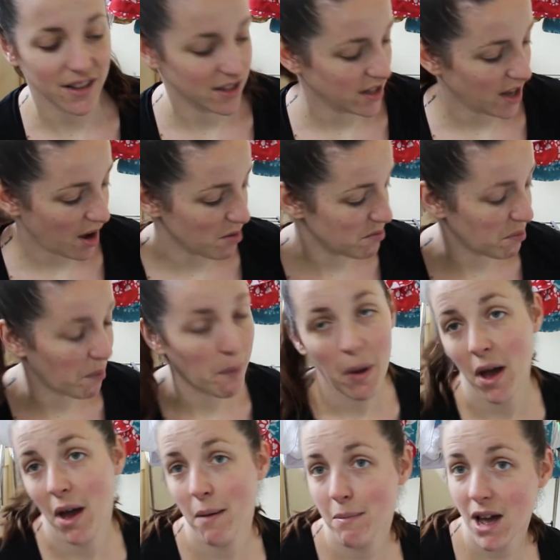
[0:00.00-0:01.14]
so
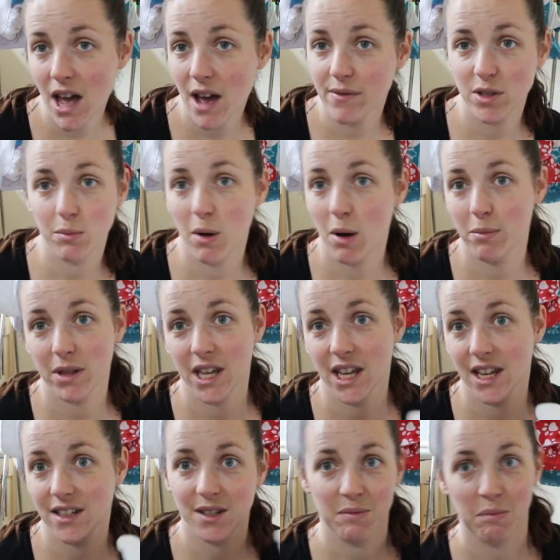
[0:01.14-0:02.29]
I might have to pop
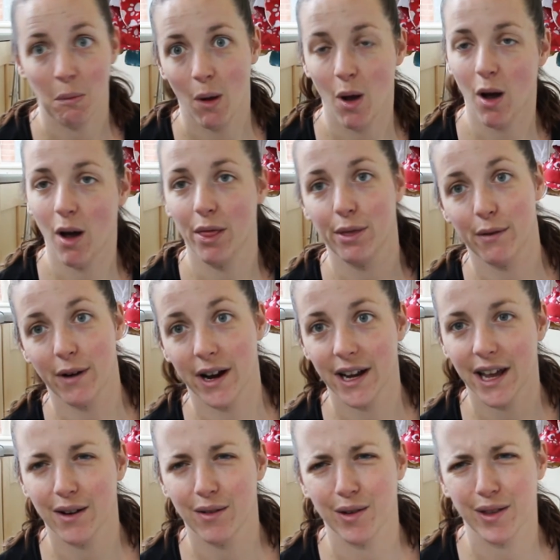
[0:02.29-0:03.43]
these on the
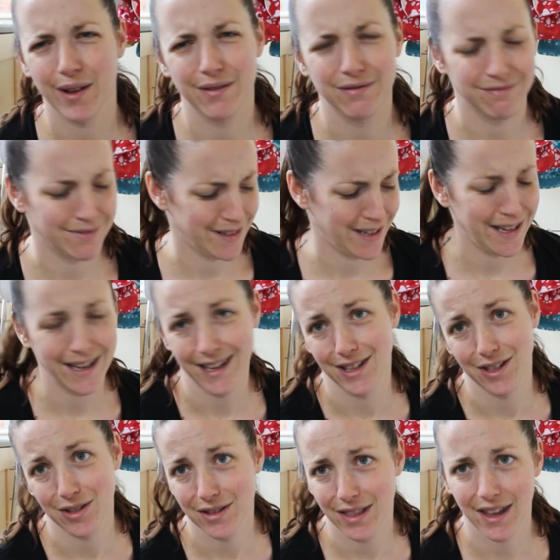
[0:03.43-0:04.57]
radiator, although the
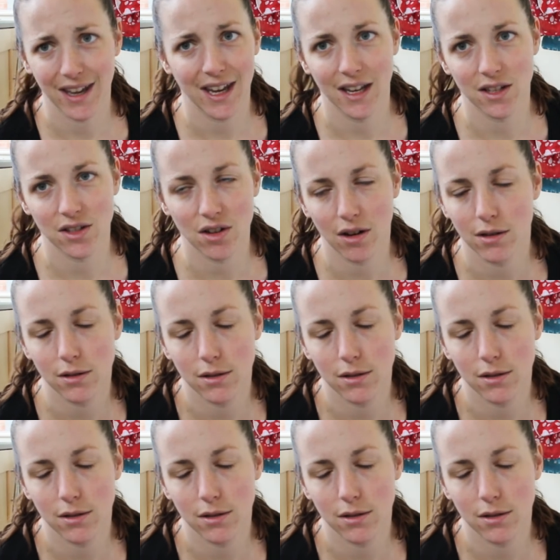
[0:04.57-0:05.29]
heating's on.